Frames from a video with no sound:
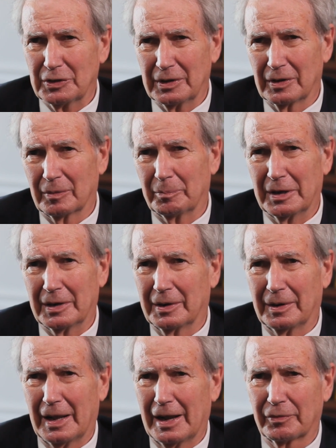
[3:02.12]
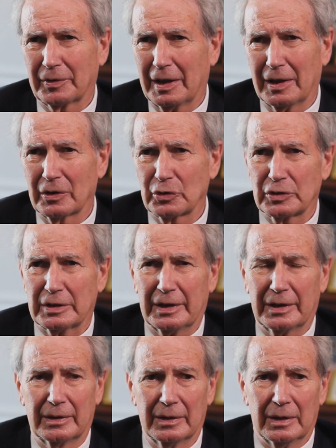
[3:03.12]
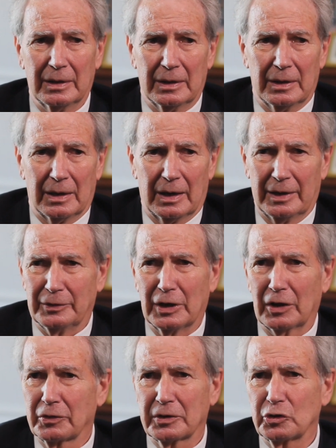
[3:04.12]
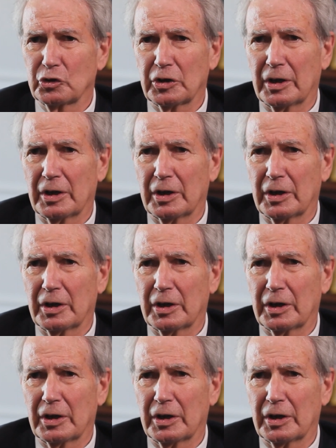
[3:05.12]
year of being in Afghanistan and nothing's